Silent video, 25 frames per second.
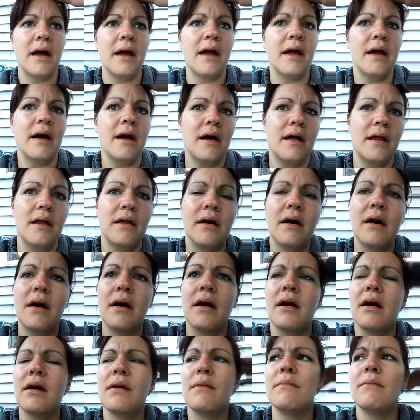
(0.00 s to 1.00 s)
and
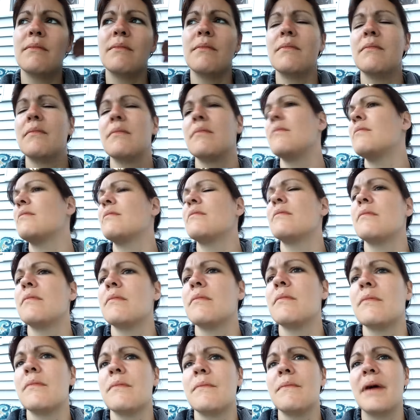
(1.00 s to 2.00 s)

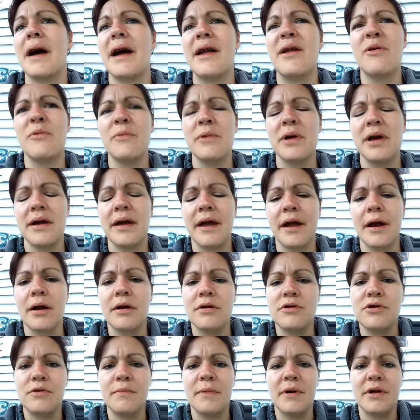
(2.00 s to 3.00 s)
I don't really
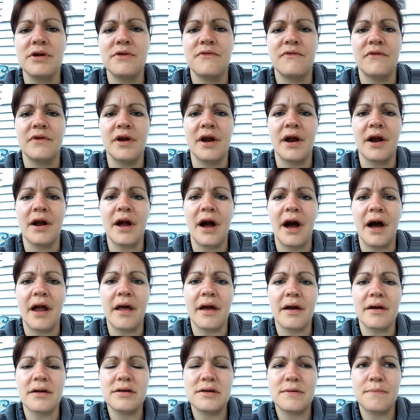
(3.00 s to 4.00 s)
care too much for
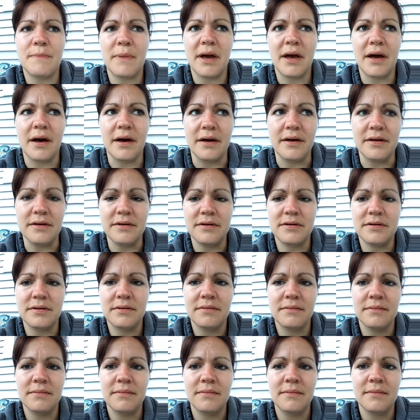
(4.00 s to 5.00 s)
narcotics because
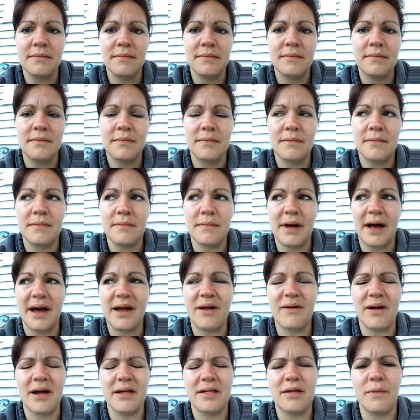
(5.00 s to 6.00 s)

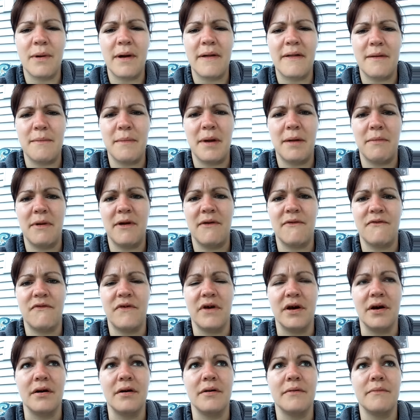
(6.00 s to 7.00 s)
I don't like the way they make me
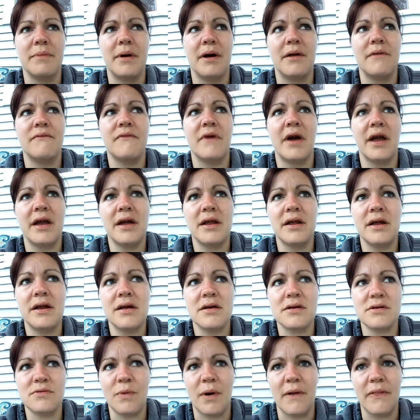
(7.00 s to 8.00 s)
feel. But
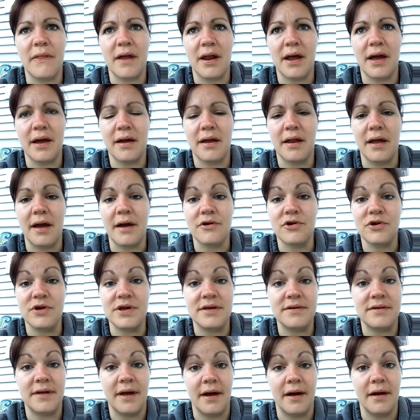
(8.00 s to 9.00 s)
Vicodin is one that I can
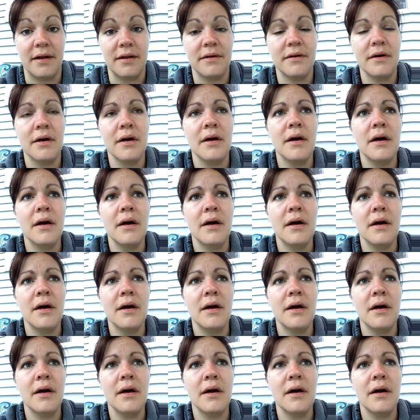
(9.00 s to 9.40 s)
actually stand.